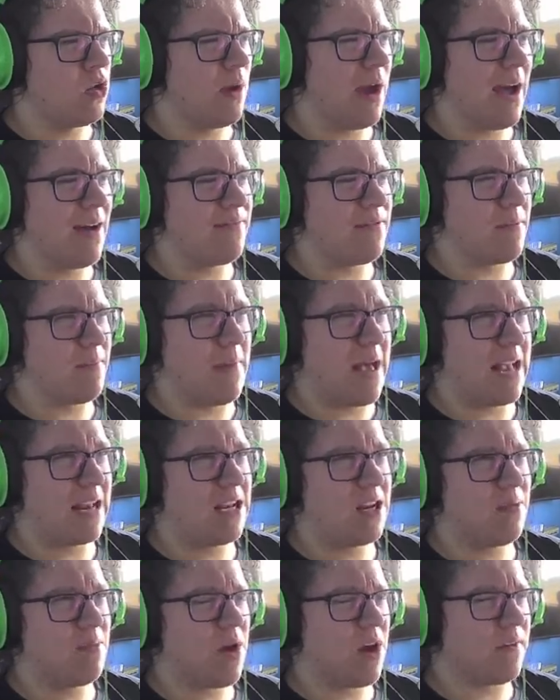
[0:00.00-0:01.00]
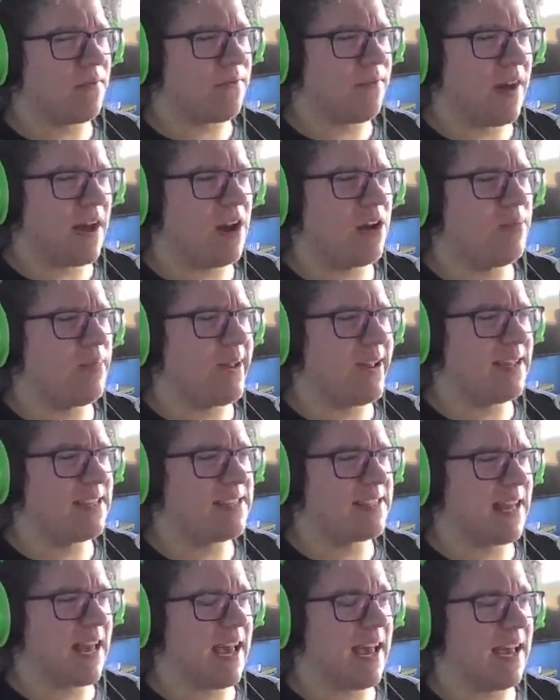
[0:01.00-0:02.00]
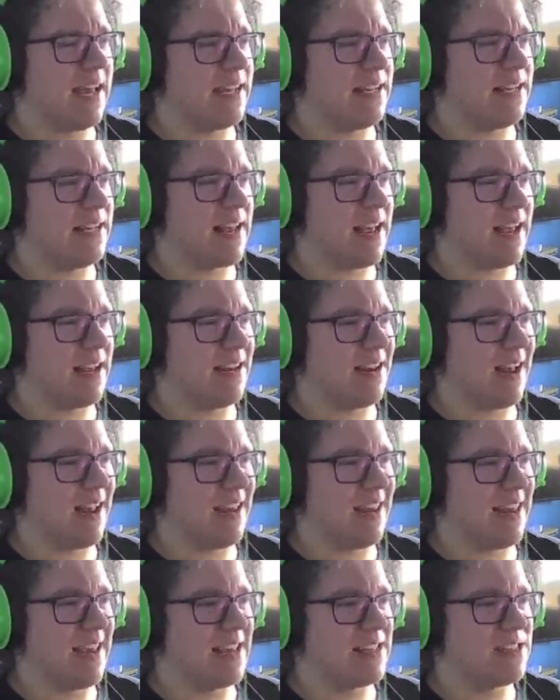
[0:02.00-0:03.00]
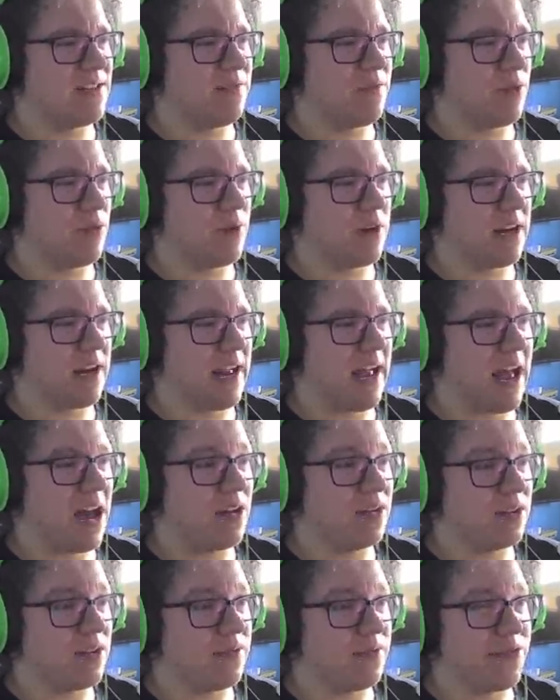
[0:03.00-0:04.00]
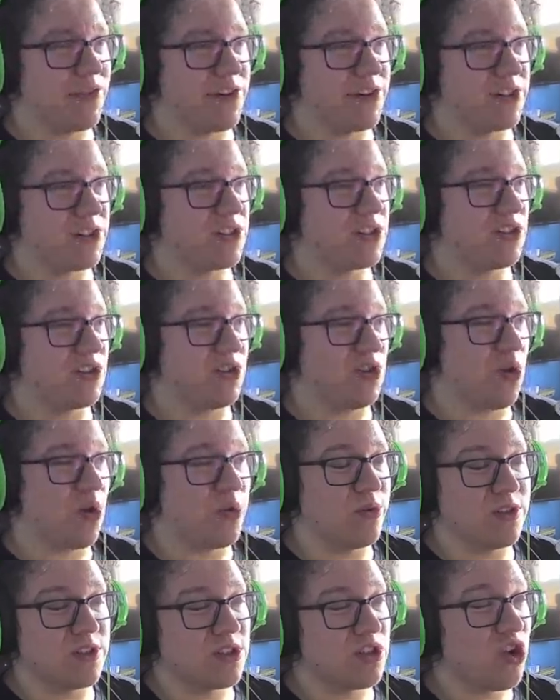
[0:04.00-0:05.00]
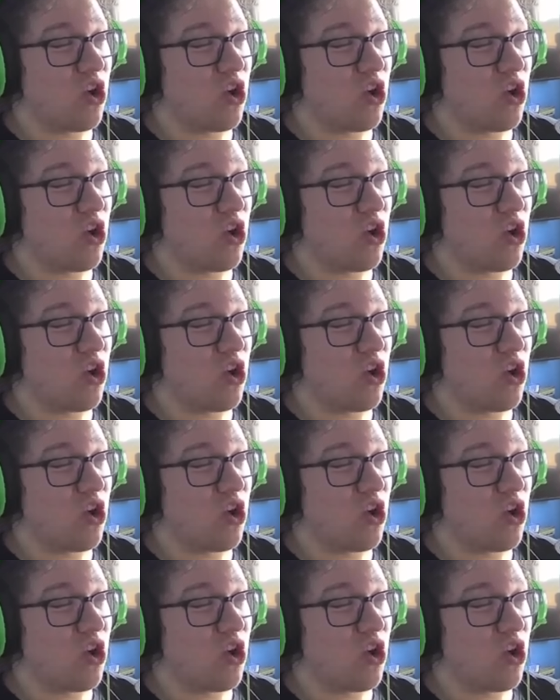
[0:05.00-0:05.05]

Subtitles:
have a Magnum on Firebase, and then I guess if you want to count the first doors to